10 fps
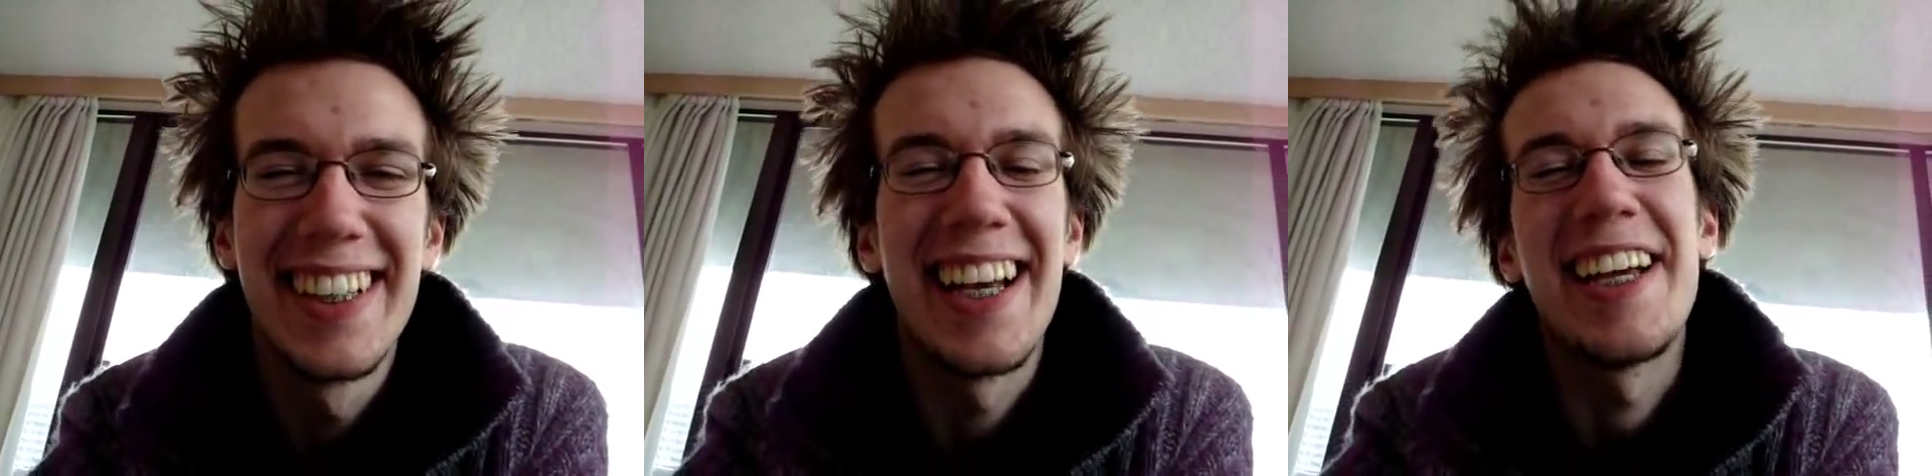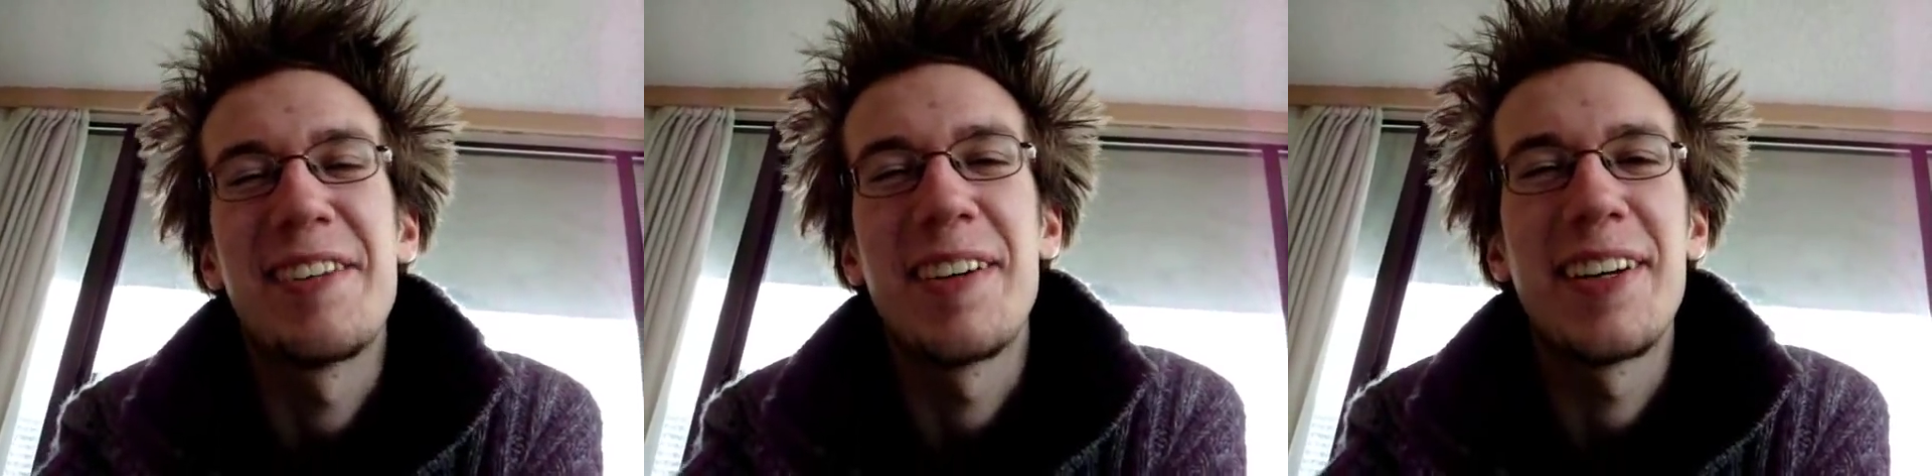
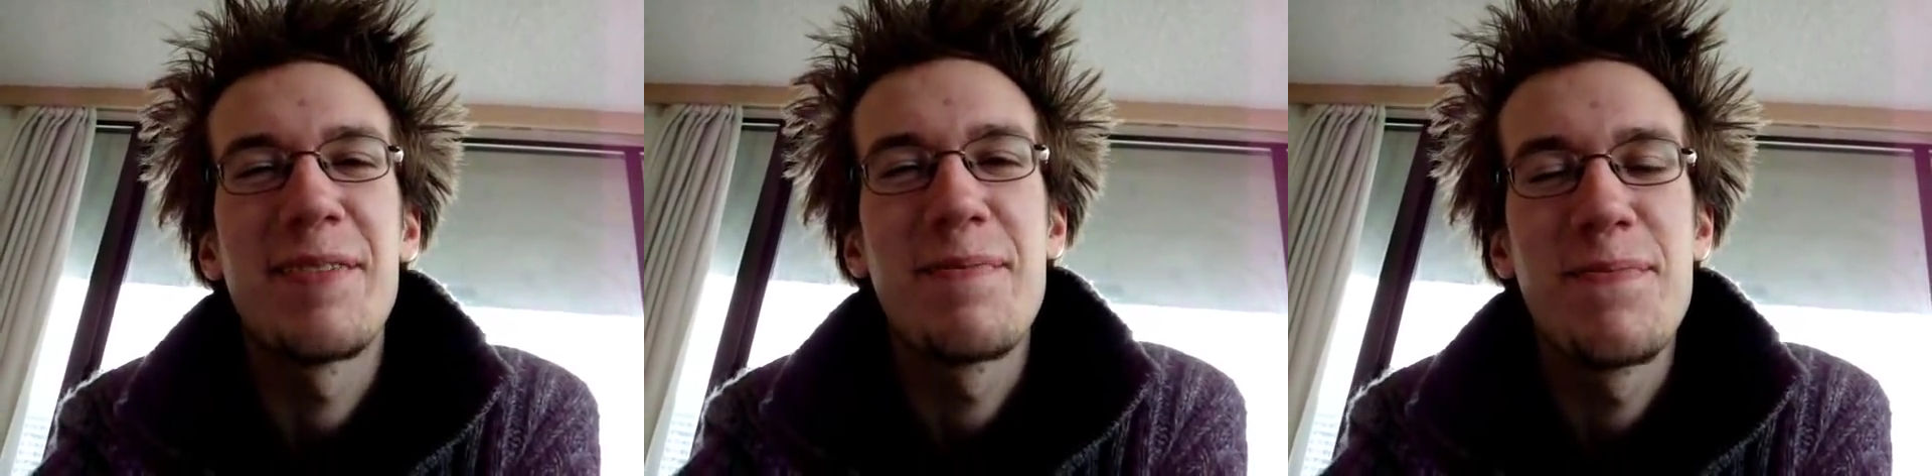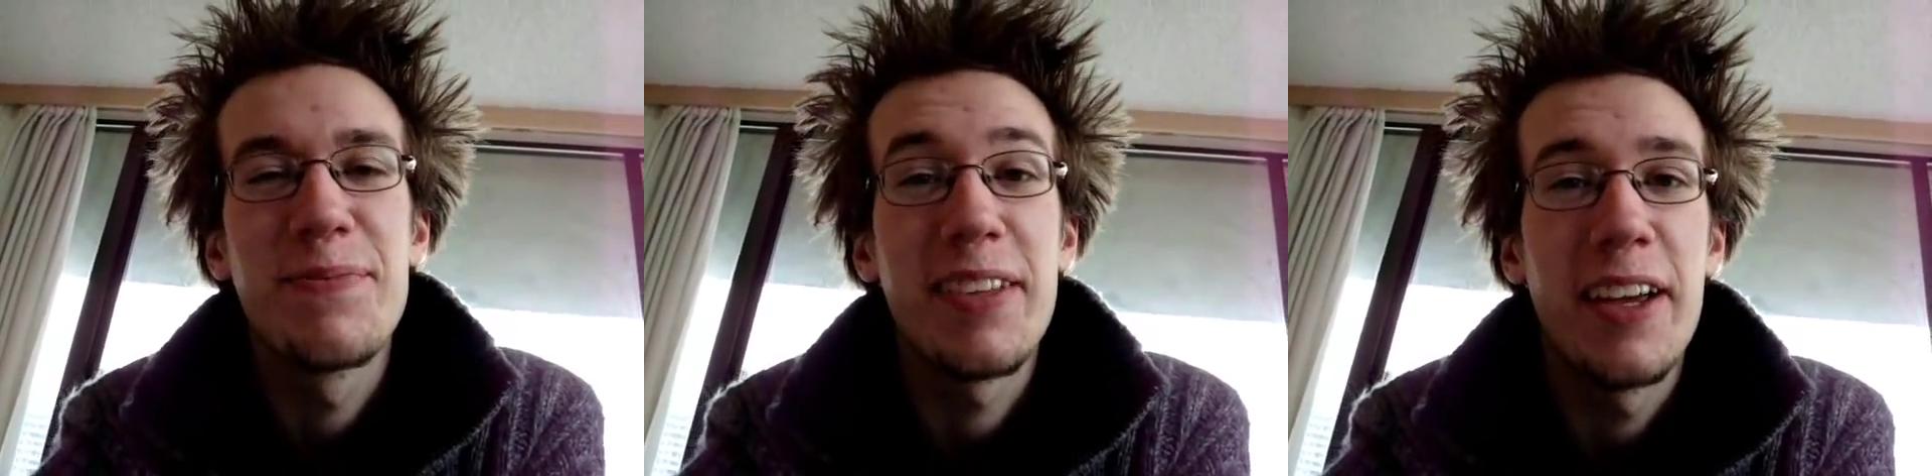Anyway.
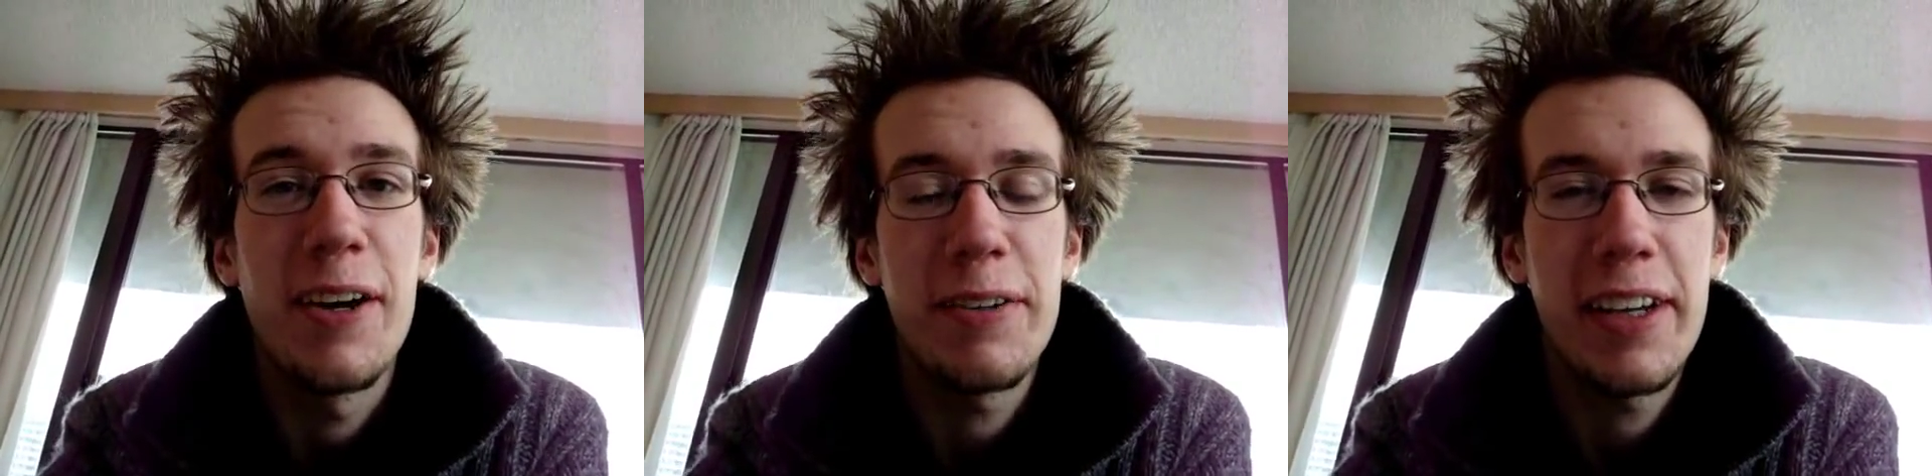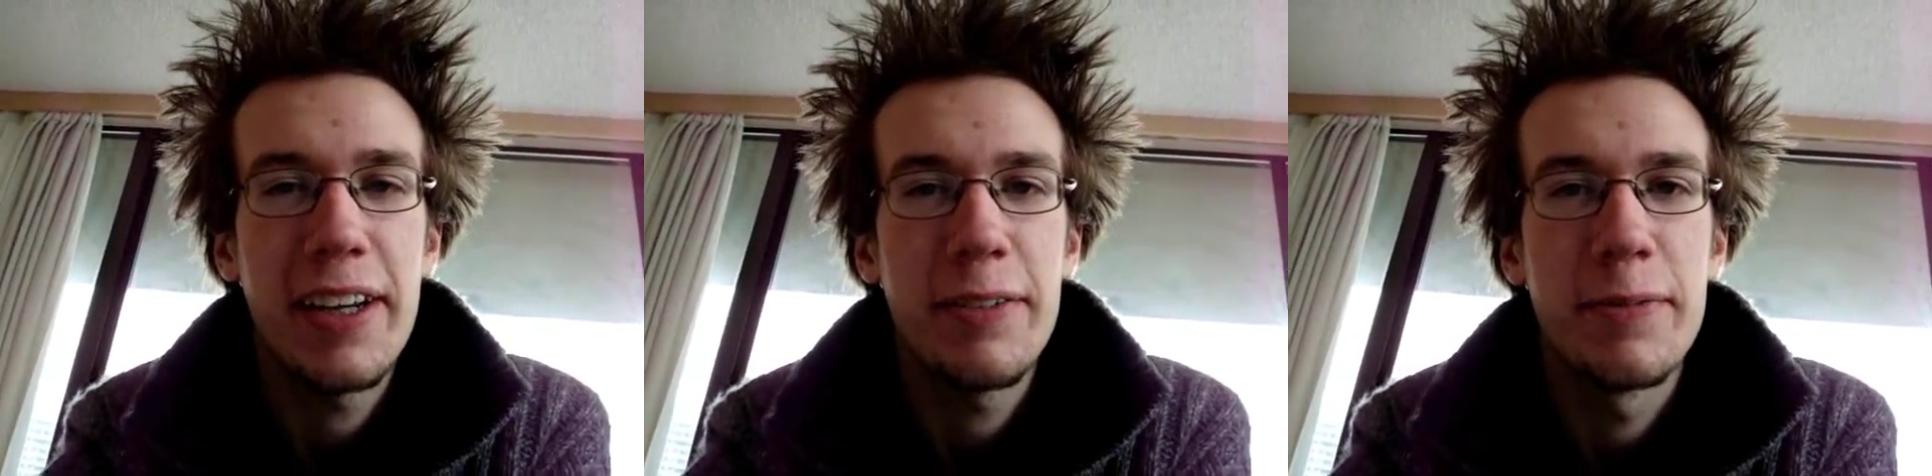
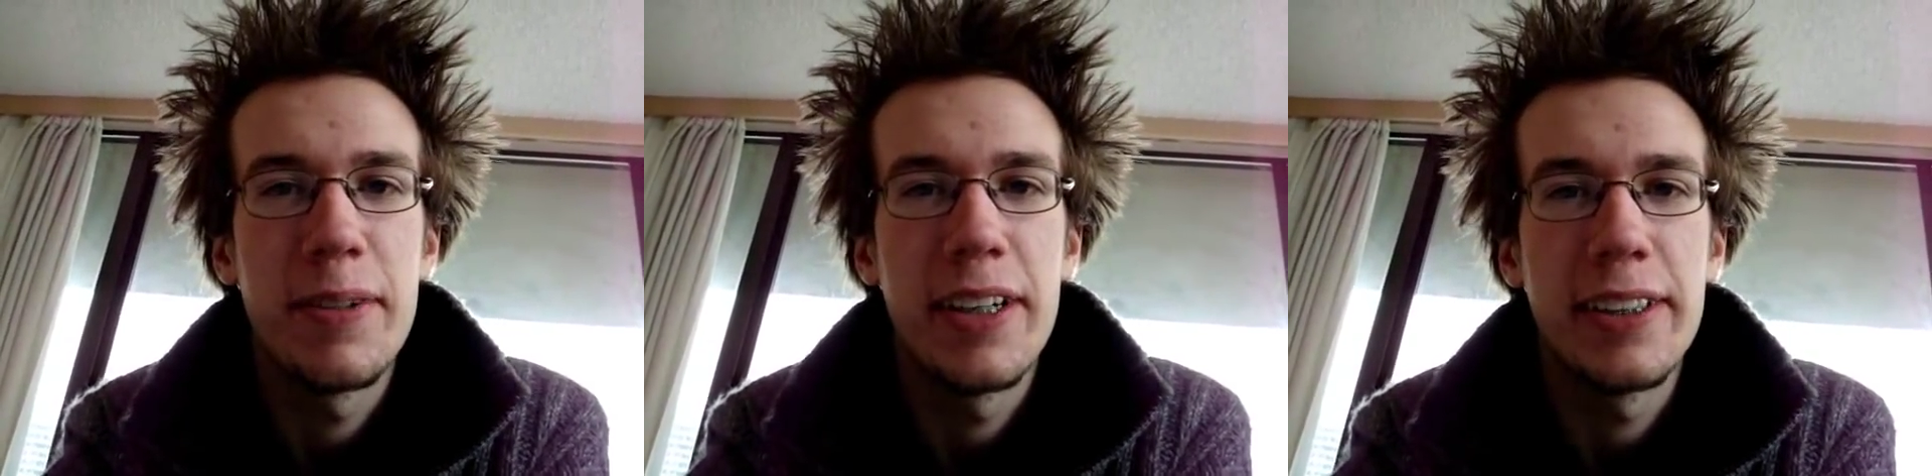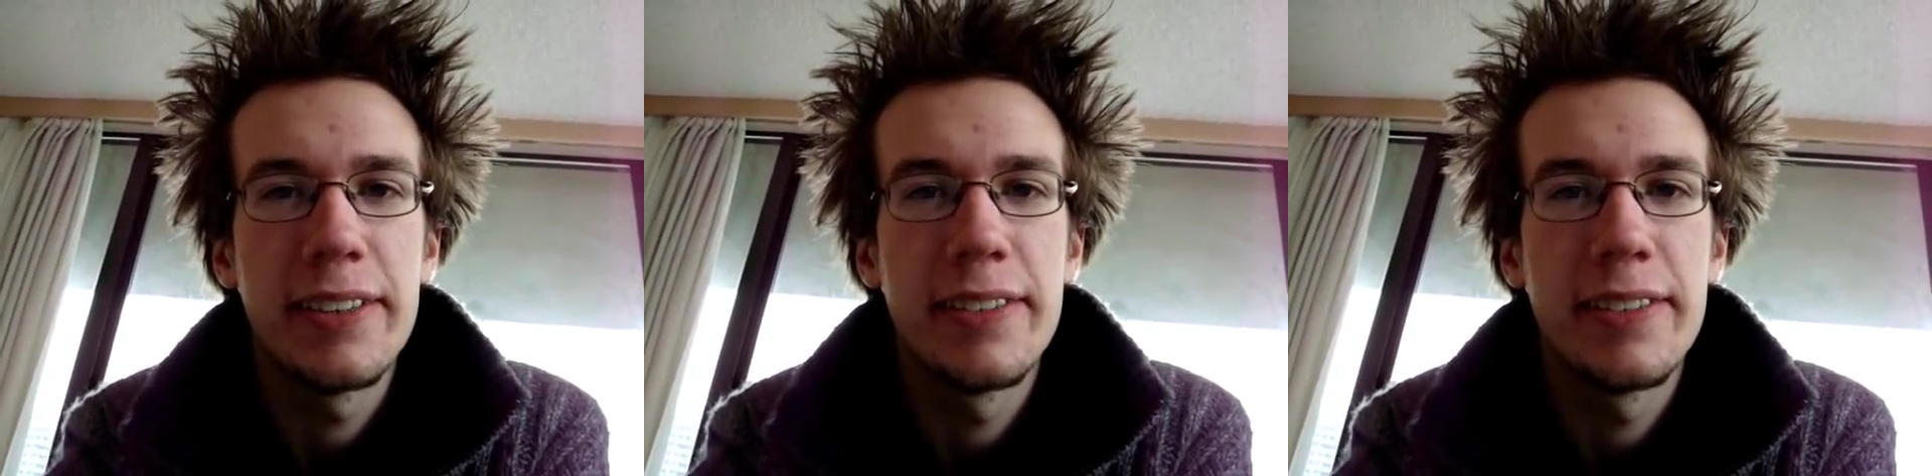Okay, well,